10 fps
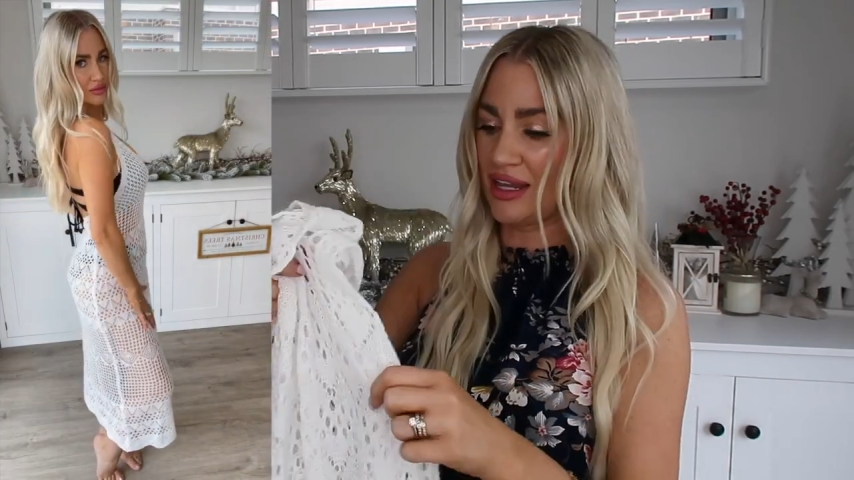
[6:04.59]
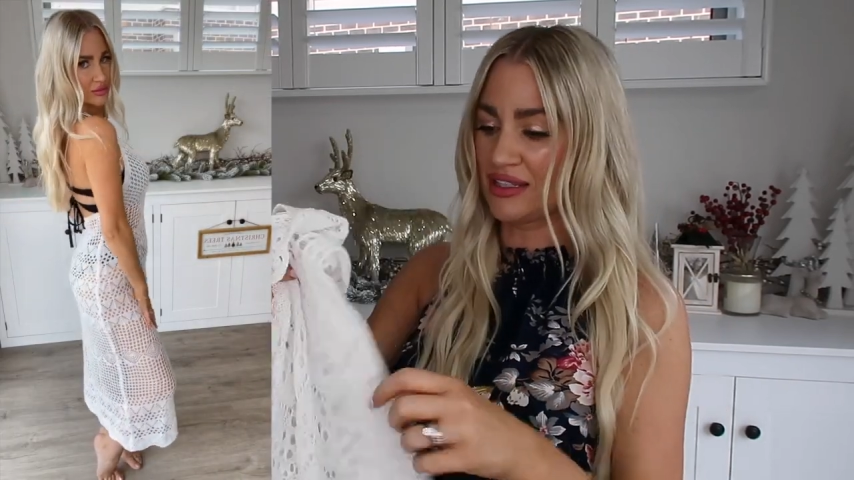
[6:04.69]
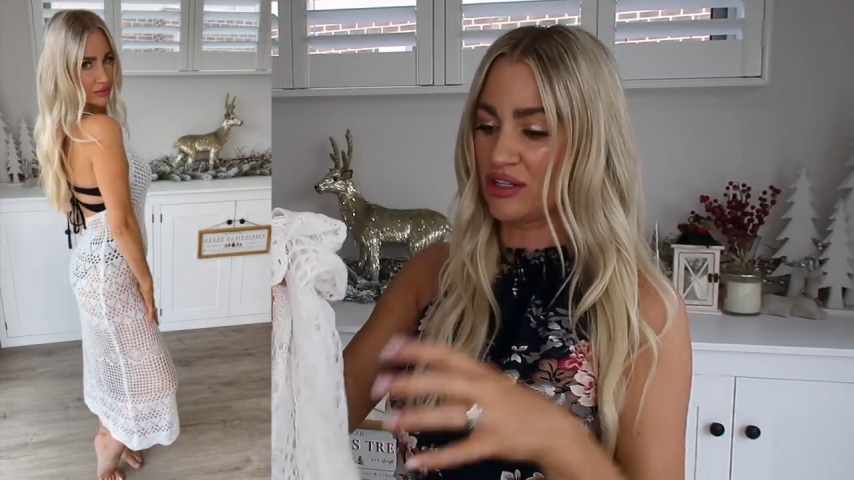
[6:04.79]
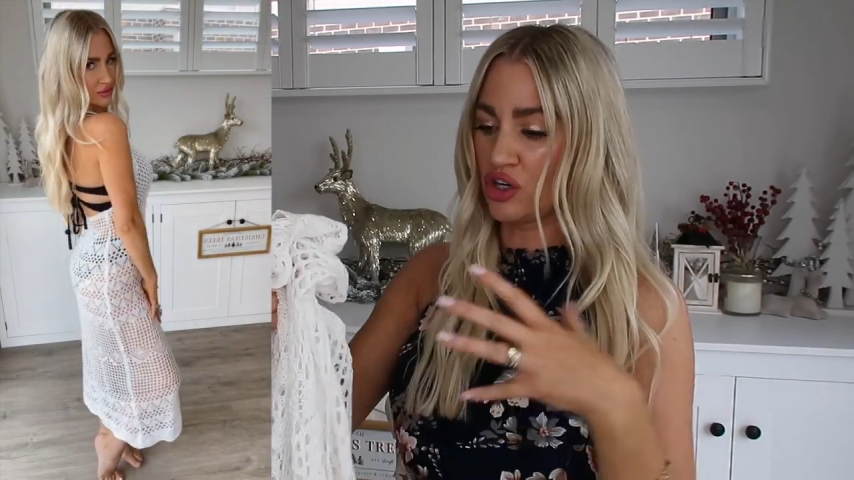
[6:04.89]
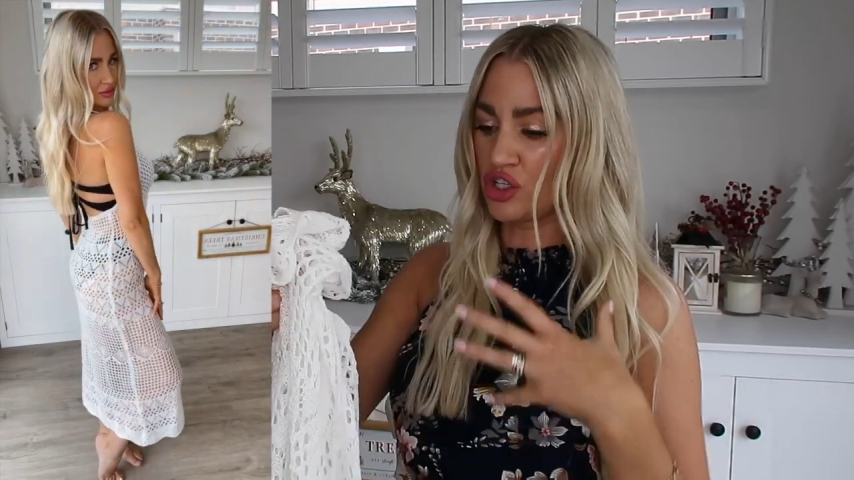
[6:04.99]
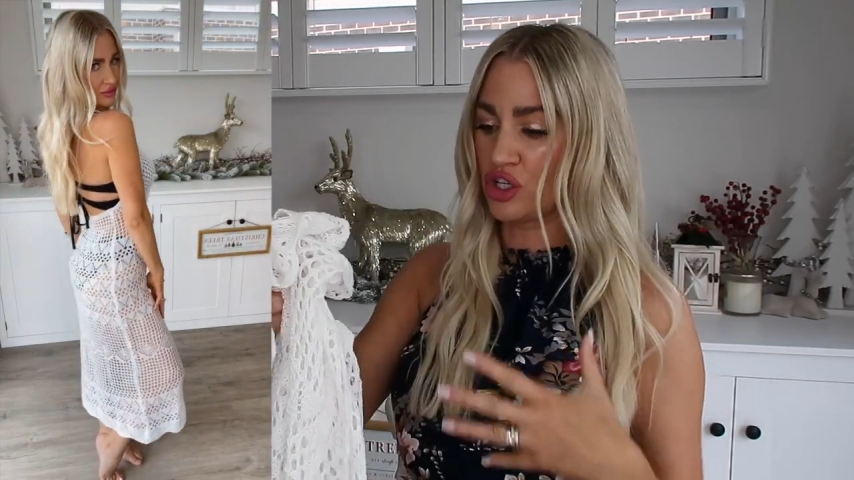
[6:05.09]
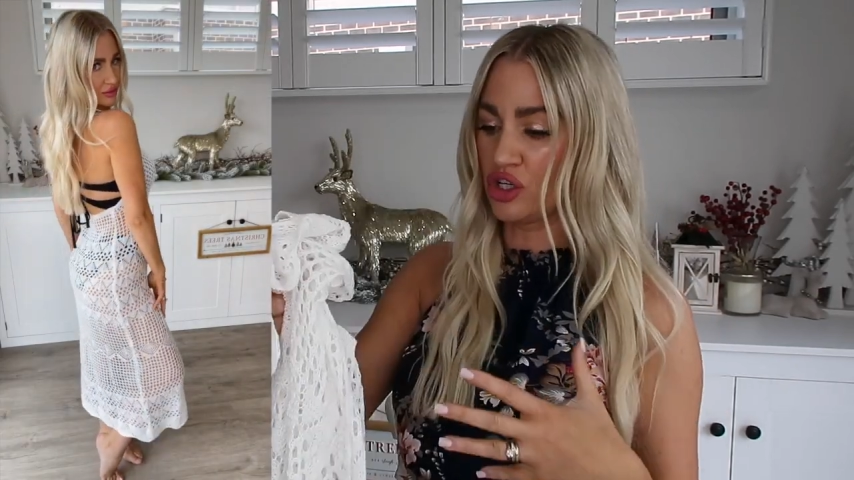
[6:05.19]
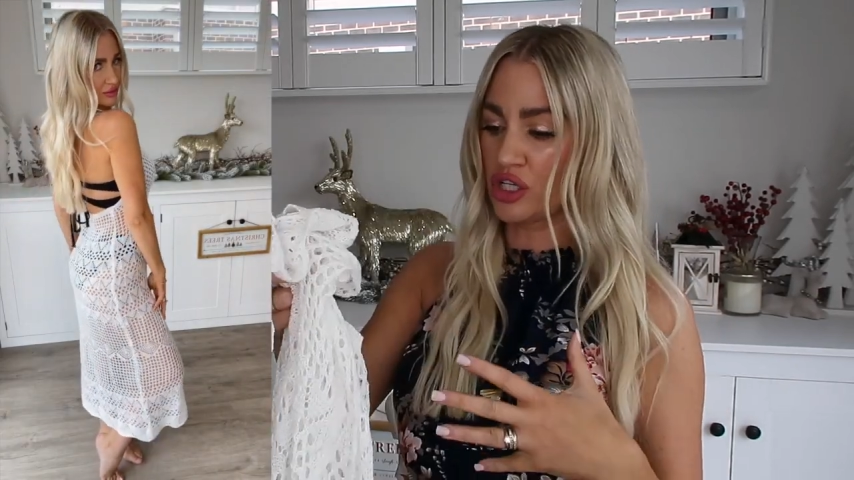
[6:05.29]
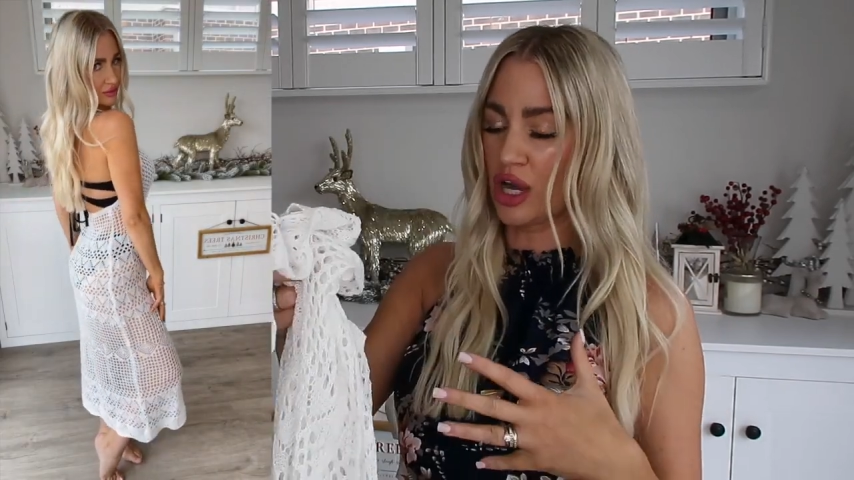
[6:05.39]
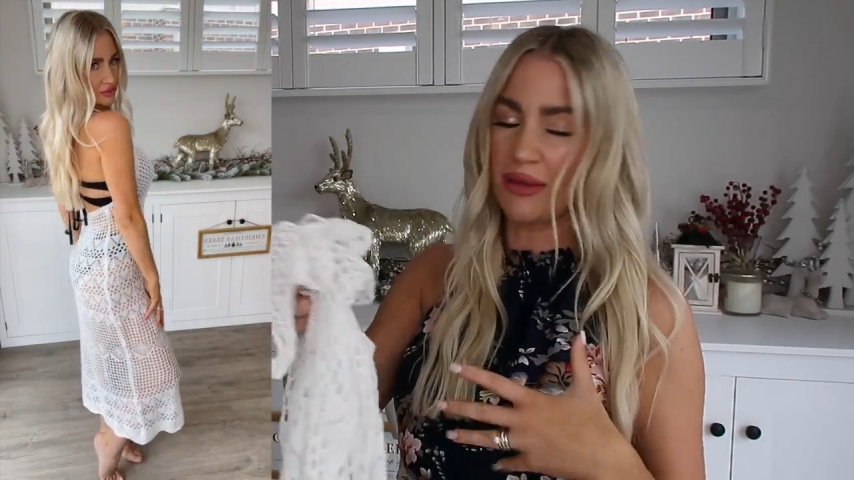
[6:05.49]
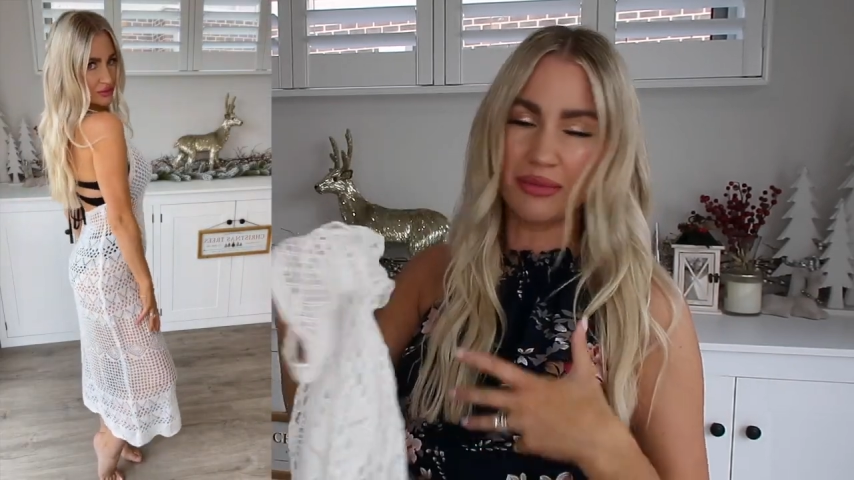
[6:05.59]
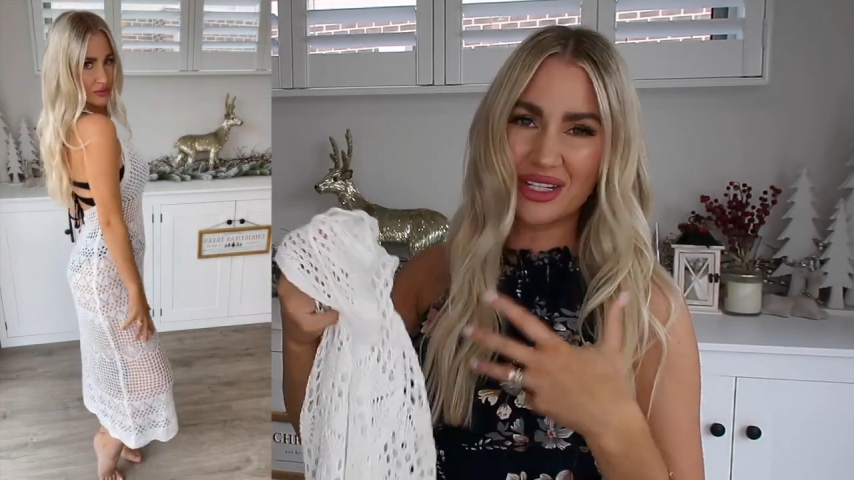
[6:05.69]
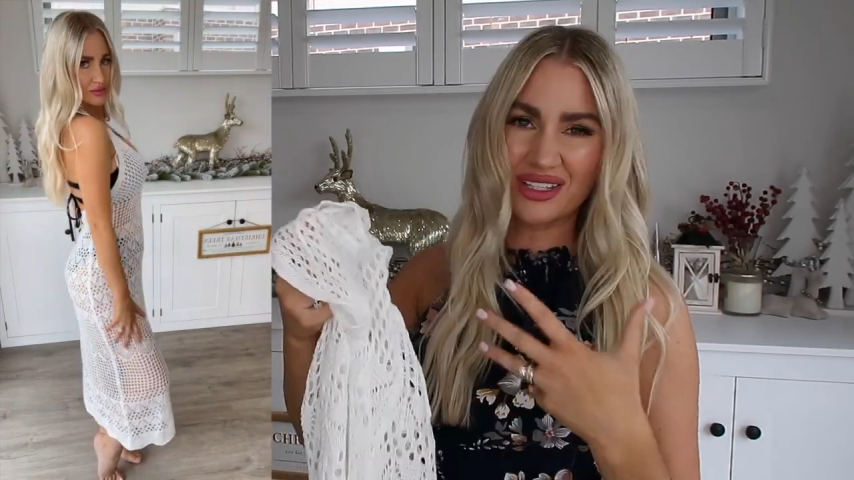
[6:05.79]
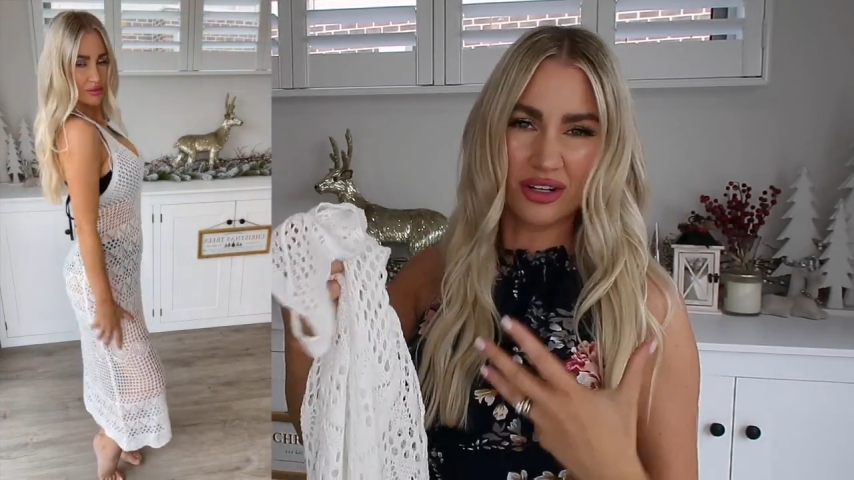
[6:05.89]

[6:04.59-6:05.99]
It's not too tight, but it's